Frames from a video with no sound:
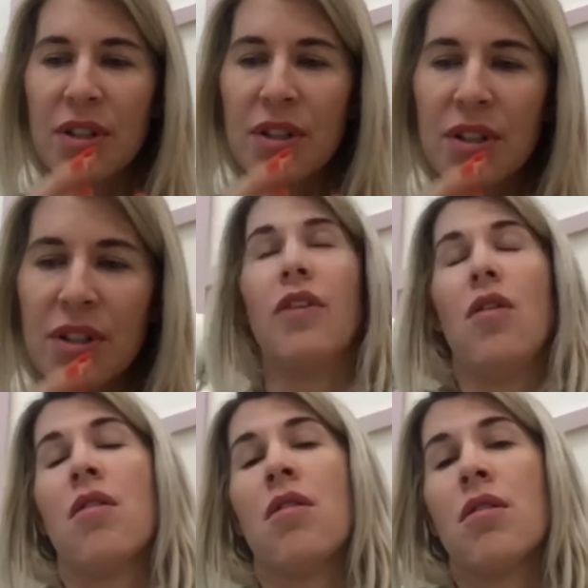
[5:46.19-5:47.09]
of
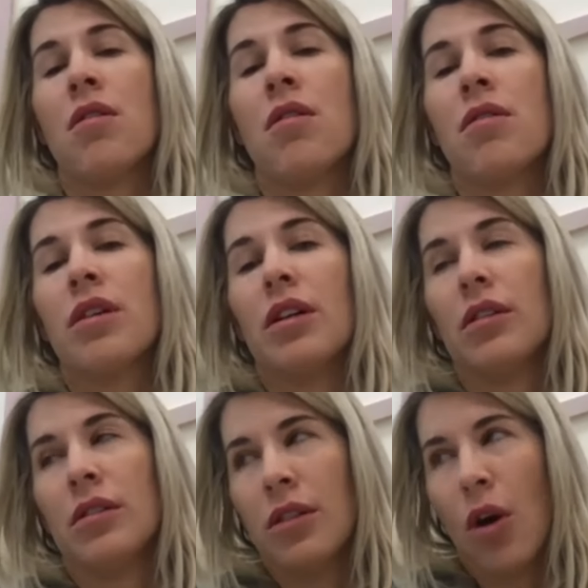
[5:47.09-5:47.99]
our
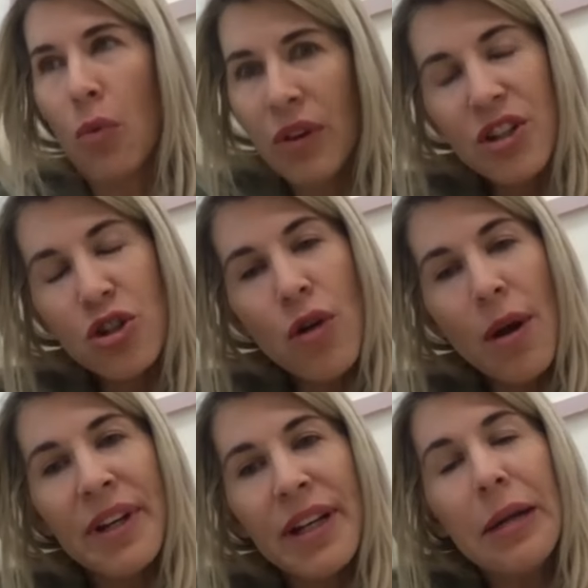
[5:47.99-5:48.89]
lower
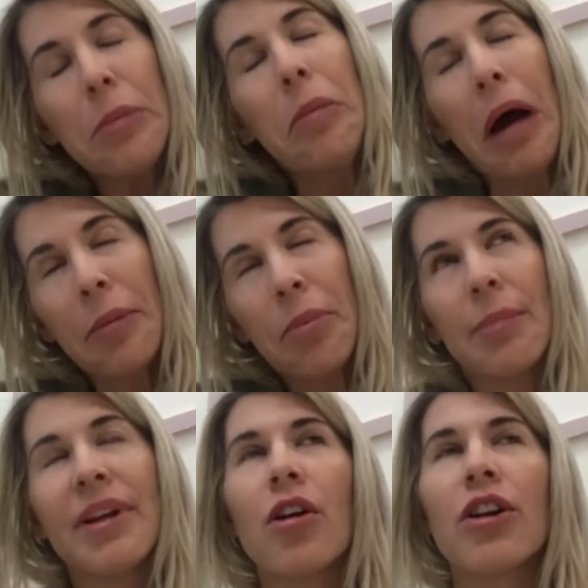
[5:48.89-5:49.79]
extremity, I'd
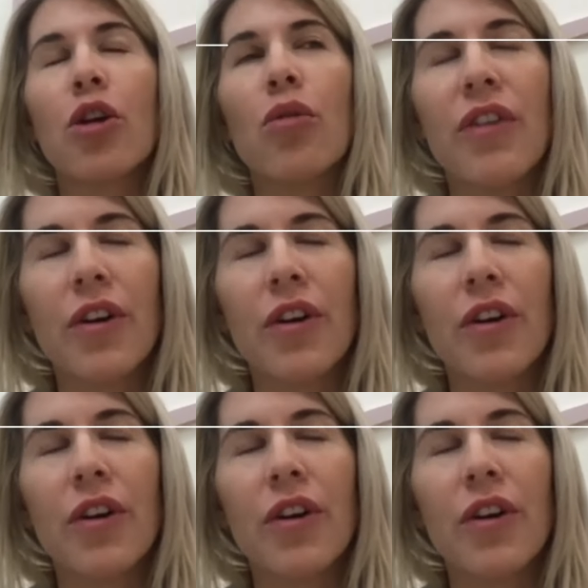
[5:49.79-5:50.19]
probably argue of our